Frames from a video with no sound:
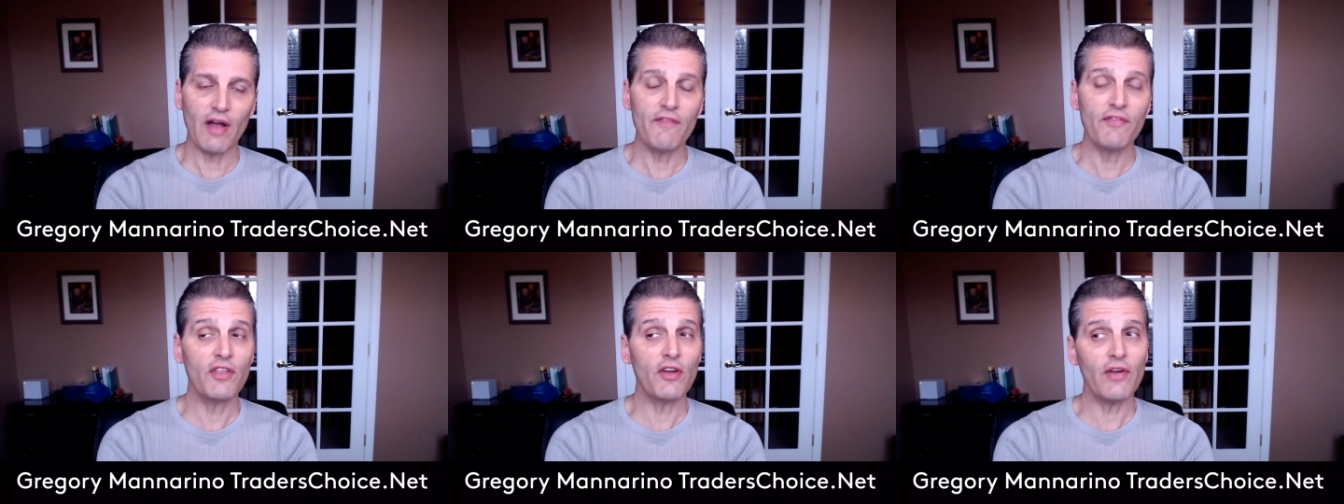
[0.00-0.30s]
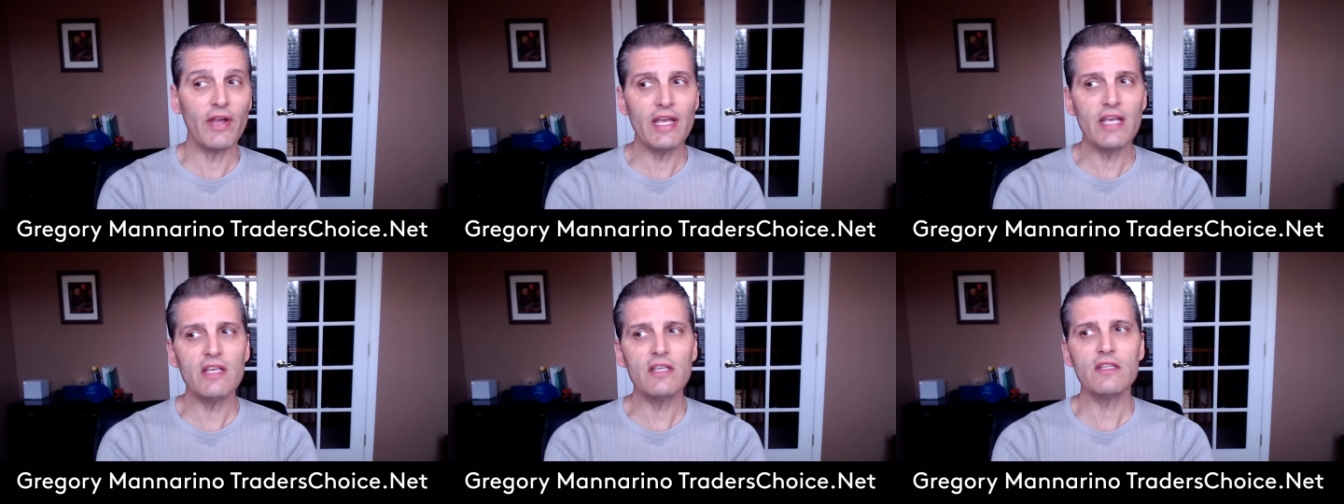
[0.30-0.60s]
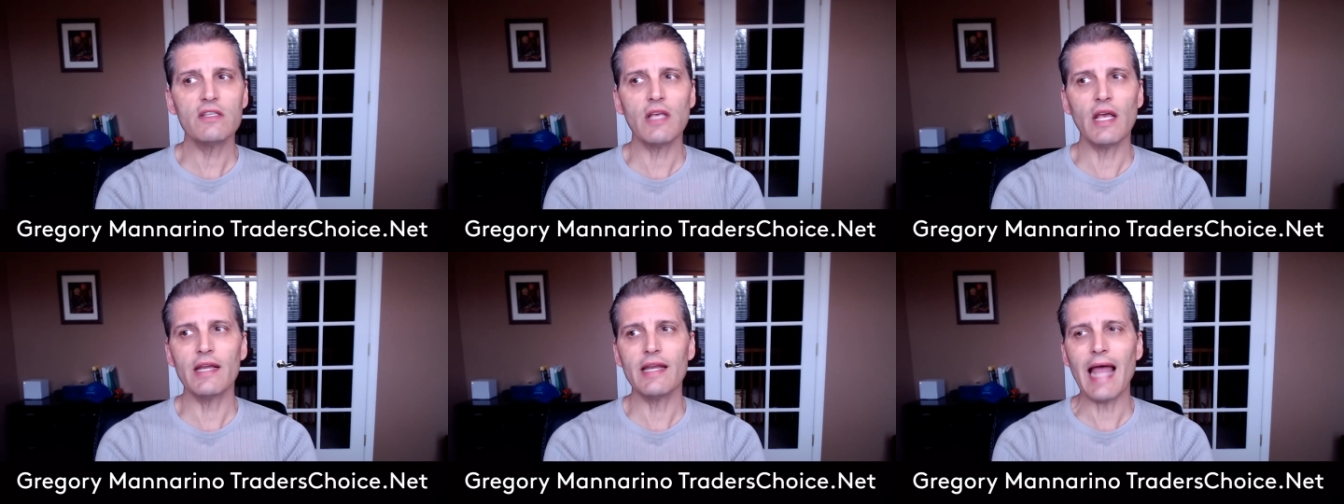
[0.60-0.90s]
There is
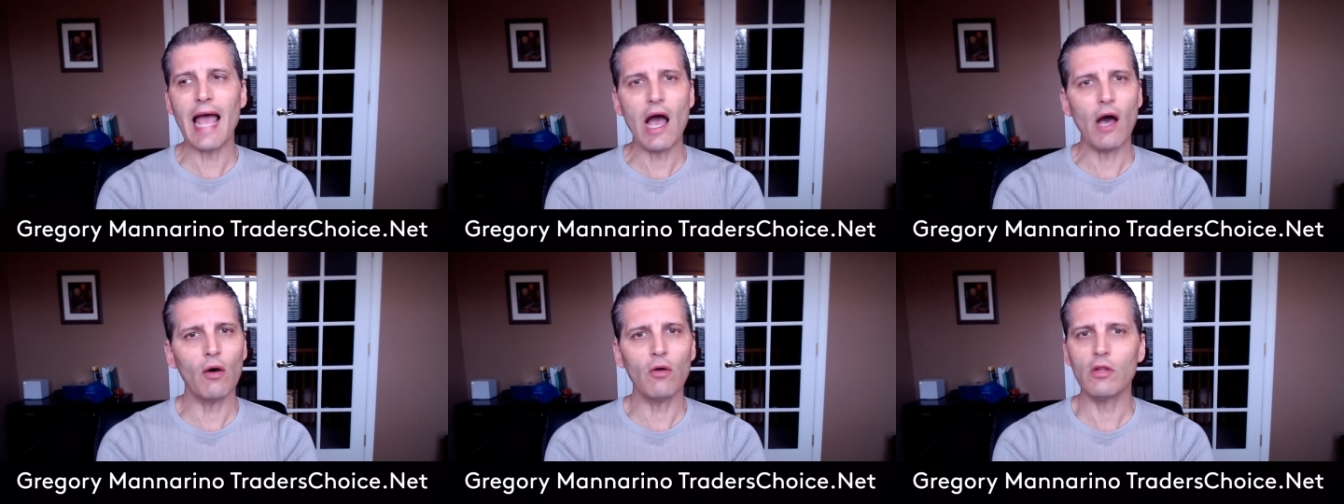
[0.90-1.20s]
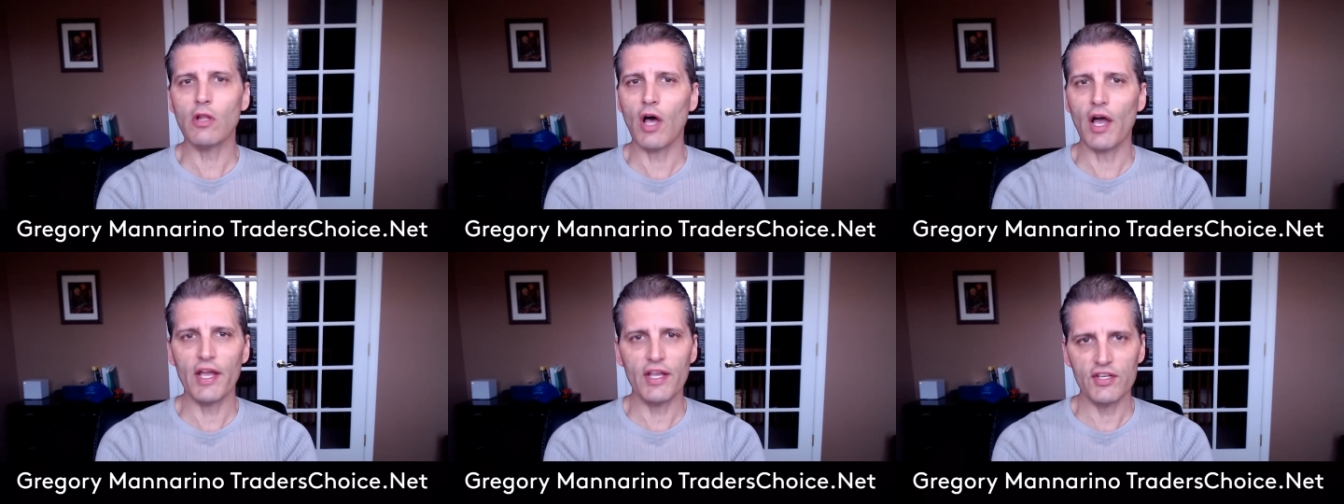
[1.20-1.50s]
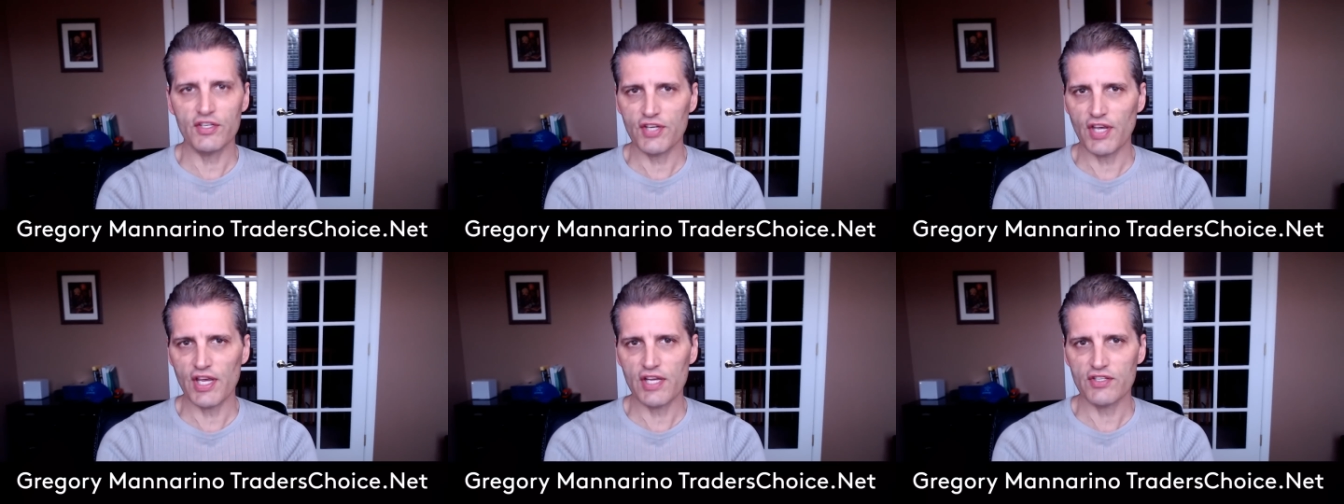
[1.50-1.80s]
an outlying
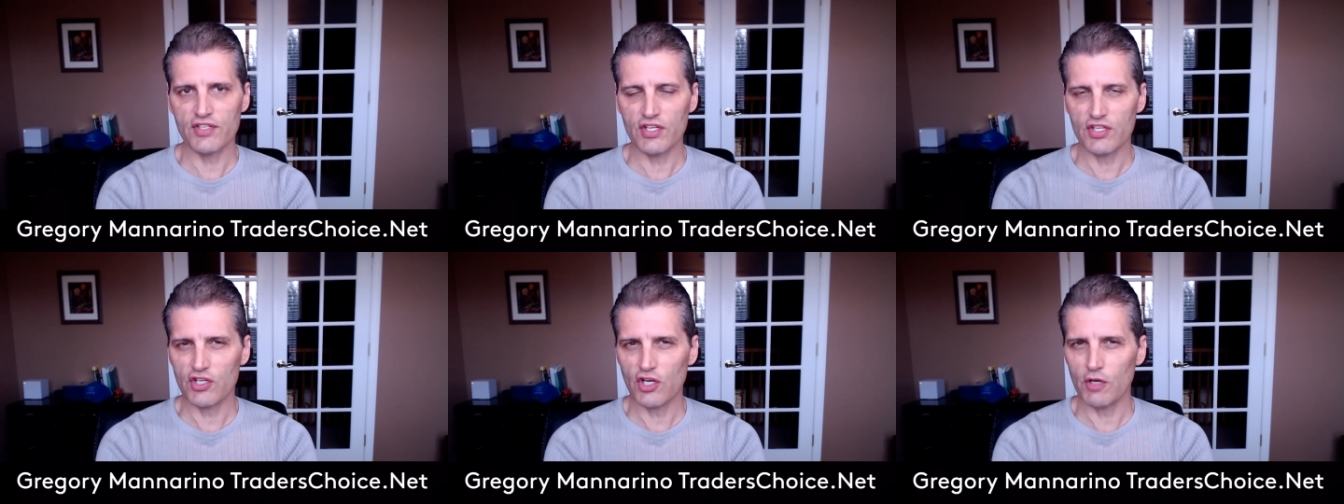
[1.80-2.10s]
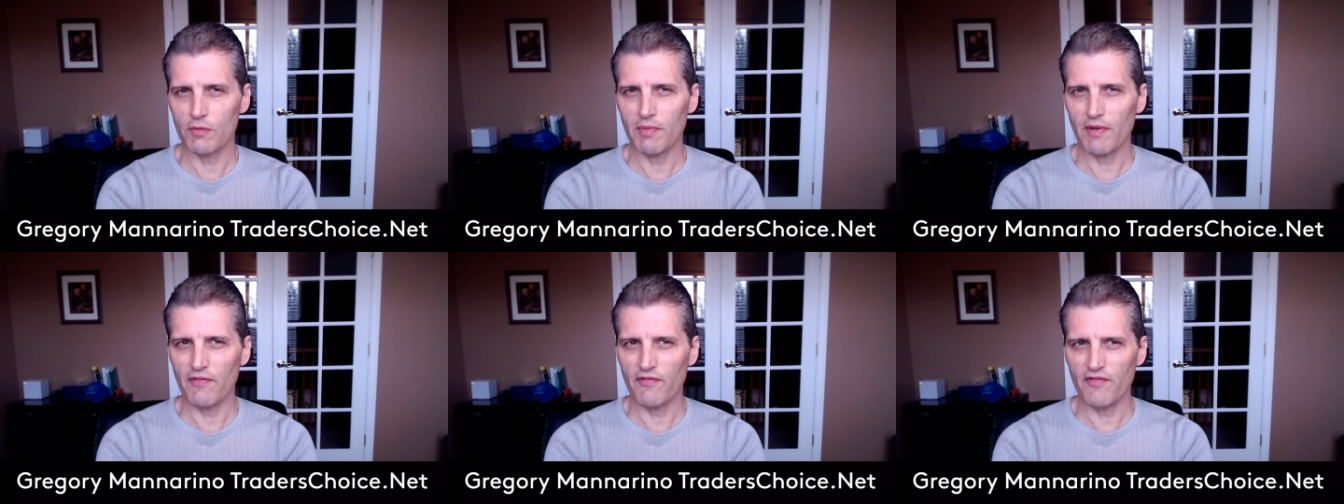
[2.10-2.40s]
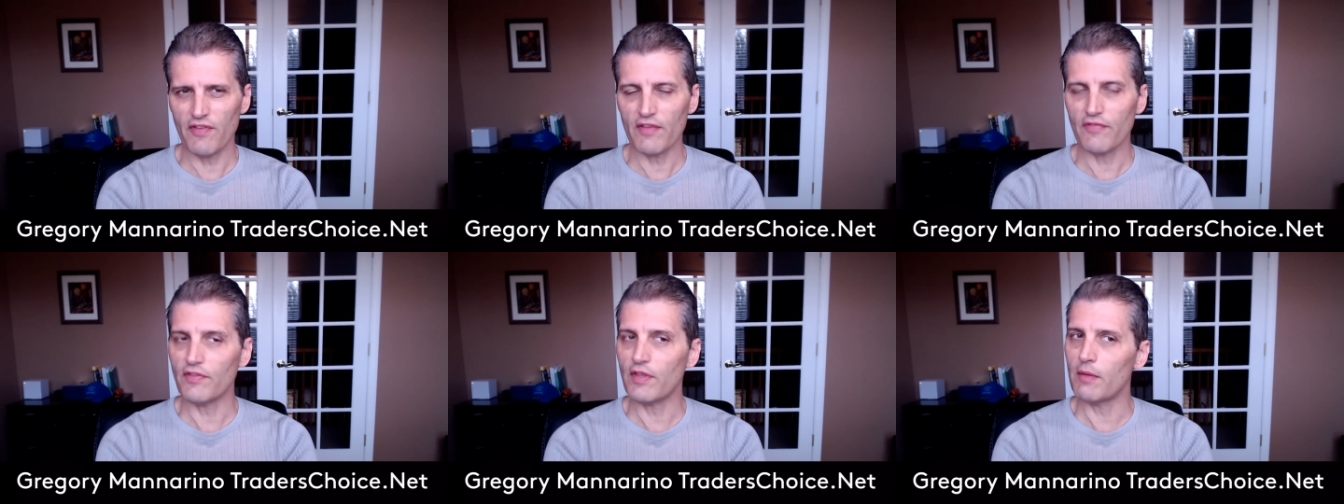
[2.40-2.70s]
chance this could be
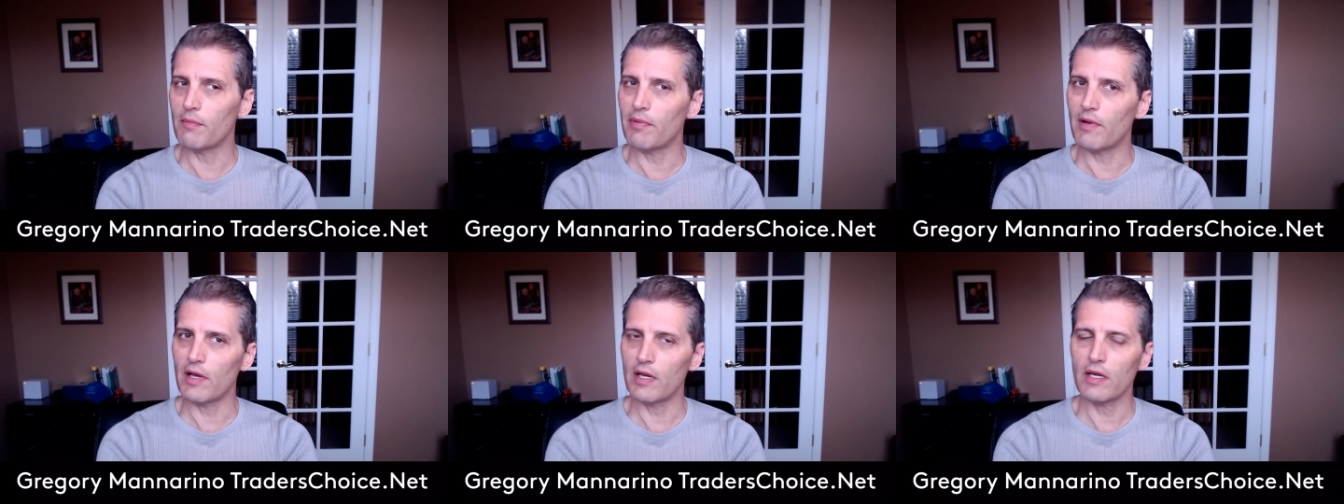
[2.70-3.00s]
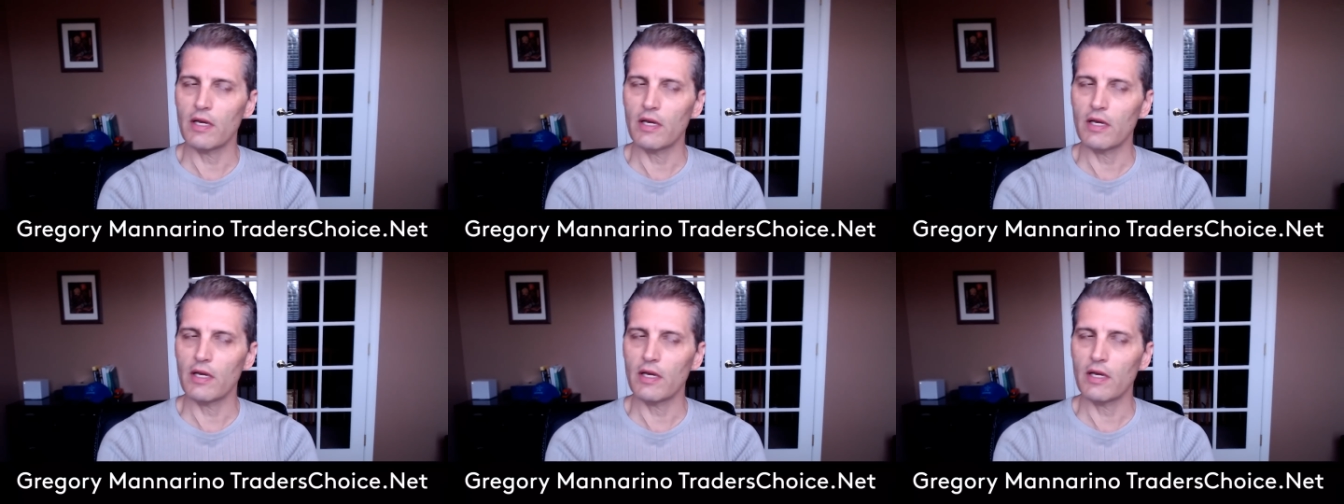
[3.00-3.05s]
fifty, but